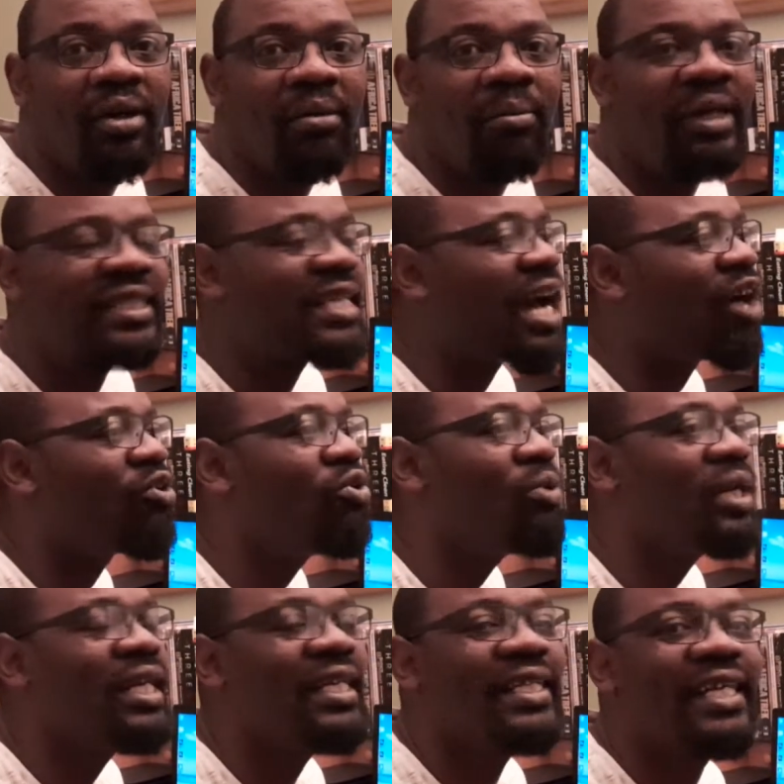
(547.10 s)
but I
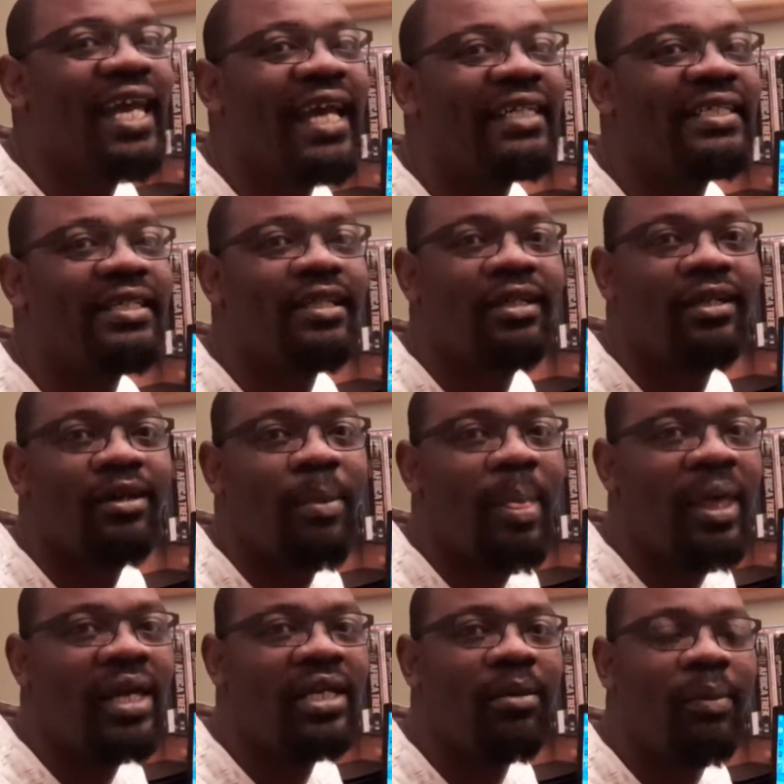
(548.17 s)
couldn't get
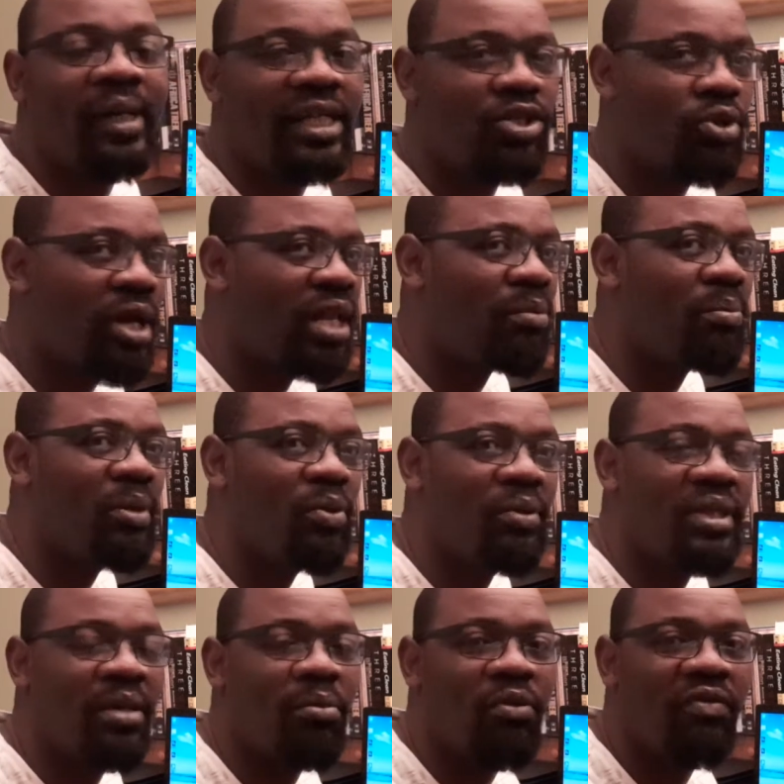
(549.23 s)
anybody to help me
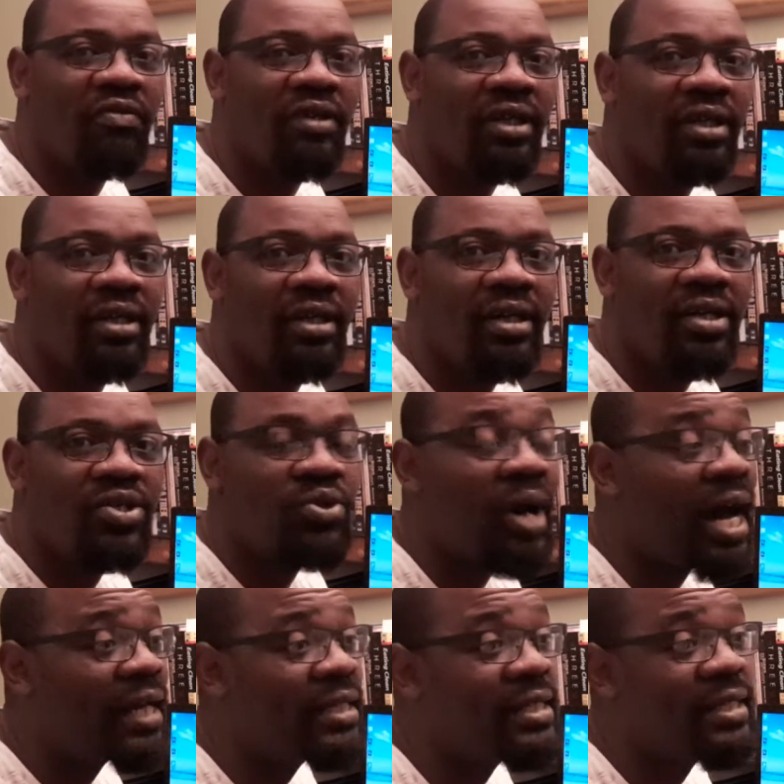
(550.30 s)
with the movie. So
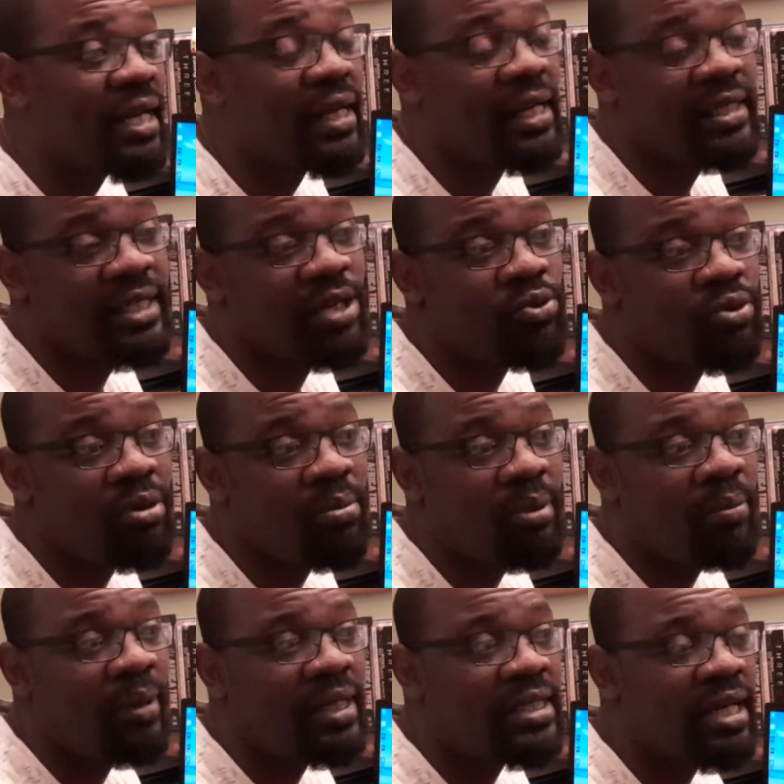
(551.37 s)
I decided it will be
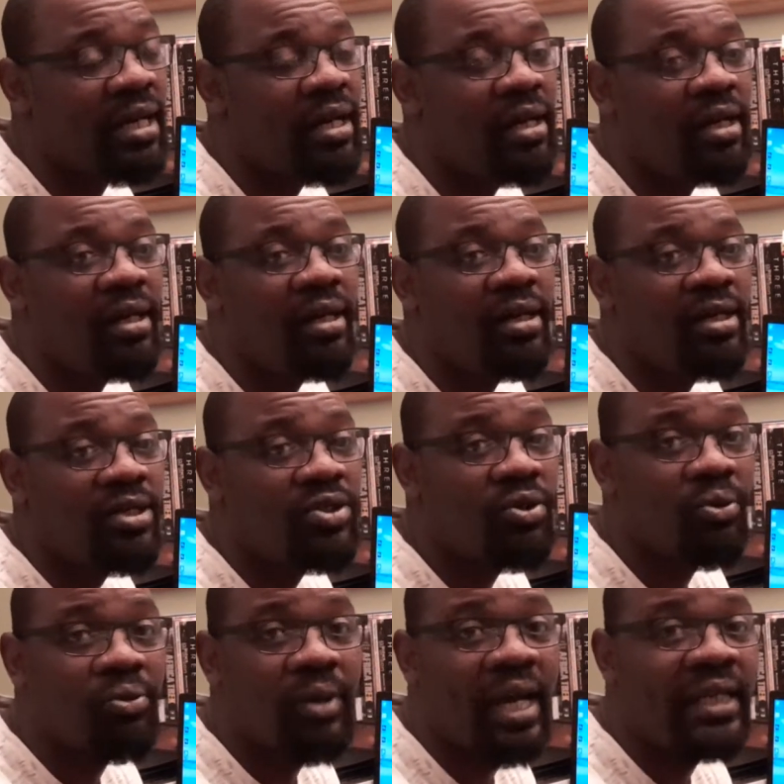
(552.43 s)
better to
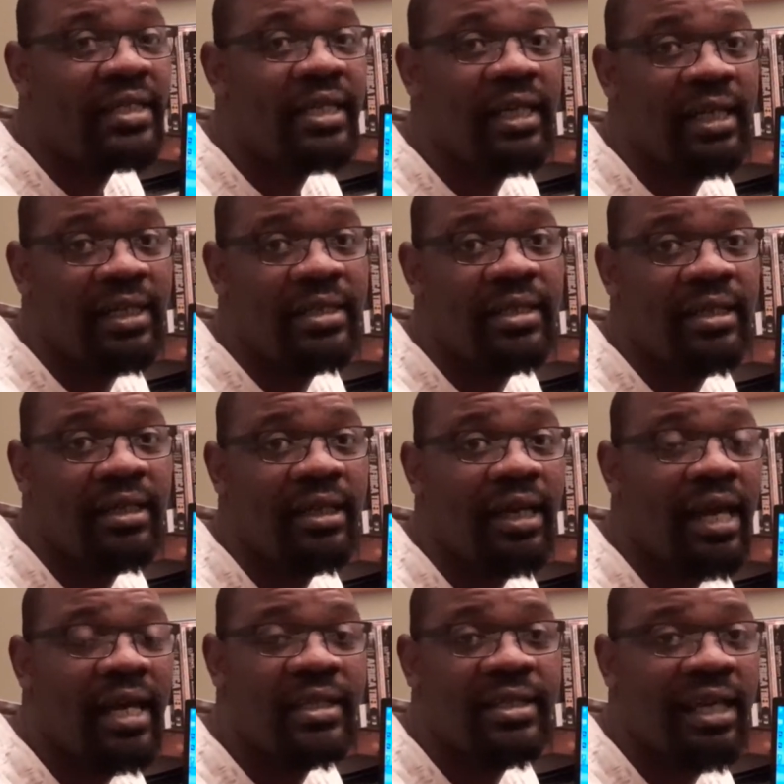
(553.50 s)
write it
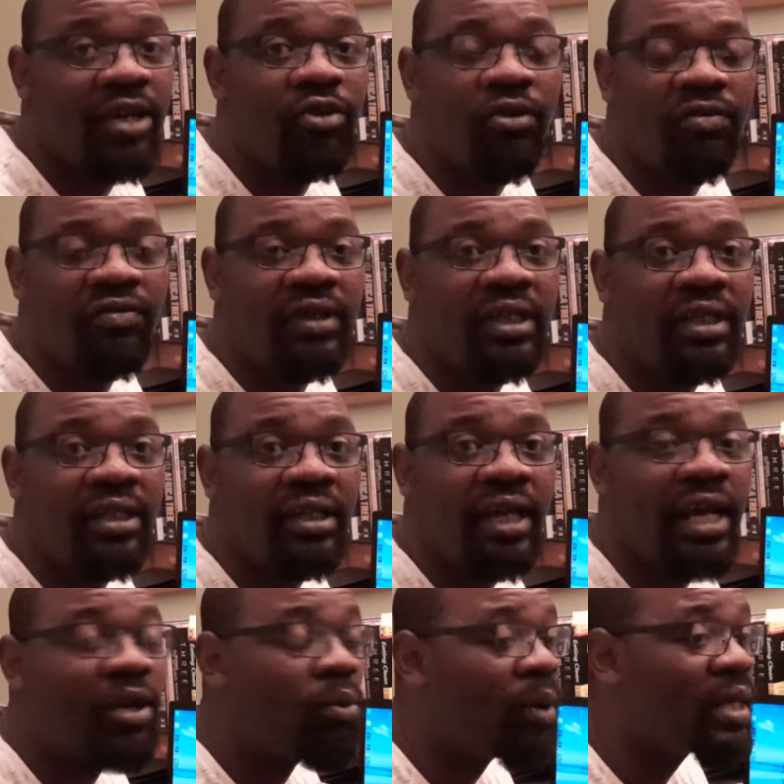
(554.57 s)
as a novel.
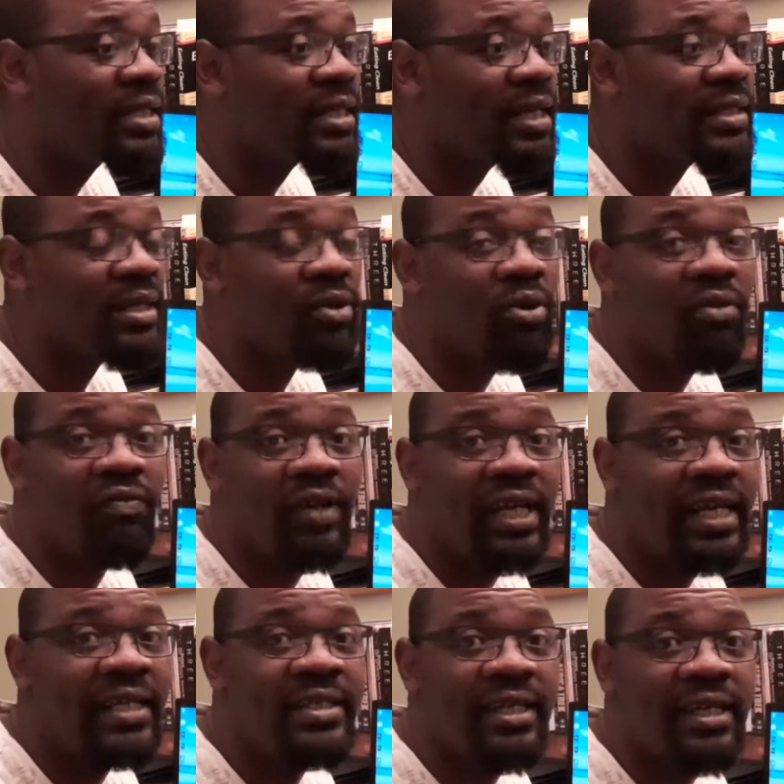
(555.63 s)
And once it's a novel,
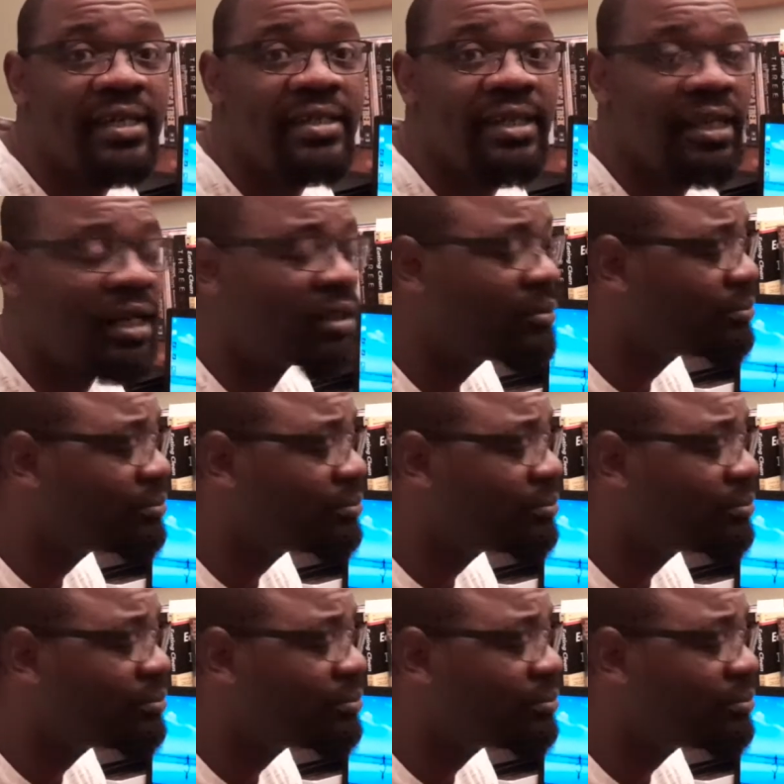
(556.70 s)
it's easier